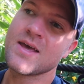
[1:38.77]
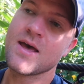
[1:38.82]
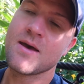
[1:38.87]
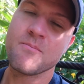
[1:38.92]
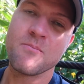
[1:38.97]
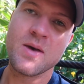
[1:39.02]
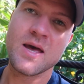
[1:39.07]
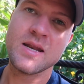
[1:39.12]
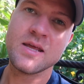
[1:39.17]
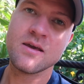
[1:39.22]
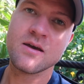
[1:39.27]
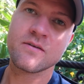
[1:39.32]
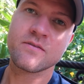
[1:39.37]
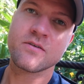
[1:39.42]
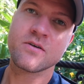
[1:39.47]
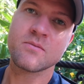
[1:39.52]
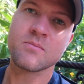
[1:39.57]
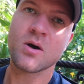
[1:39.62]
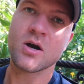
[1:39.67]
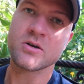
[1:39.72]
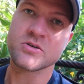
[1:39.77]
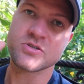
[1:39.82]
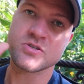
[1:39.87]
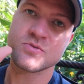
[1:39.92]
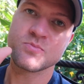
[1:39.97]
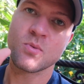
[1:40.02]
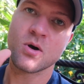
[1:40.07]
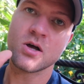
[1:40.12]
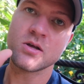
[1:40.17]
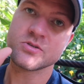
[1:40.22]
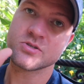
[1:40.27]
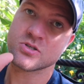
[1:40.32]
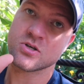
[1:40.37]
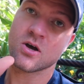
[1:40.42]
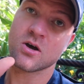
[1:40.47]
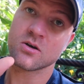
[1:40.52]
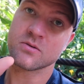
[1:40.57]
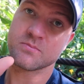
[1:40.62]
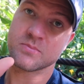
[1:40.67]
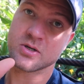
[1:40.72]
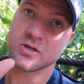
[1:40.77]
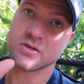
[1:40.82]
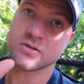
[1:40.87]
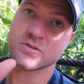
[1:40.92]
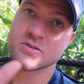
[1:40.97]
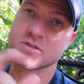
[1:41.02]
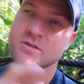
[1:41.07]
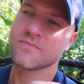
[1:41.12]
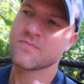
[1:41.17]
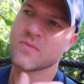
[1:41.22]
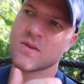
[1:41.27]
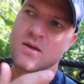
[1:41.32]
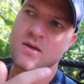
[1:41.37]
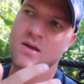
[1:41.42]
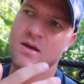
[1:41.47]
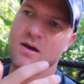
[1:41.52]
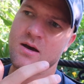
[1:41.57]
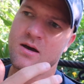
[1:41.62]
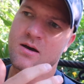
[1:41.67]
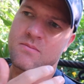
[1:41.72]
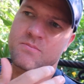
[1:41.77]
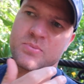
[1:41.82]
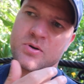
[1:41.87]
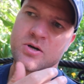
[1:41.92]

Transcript: and many of them are small songbirds, uh,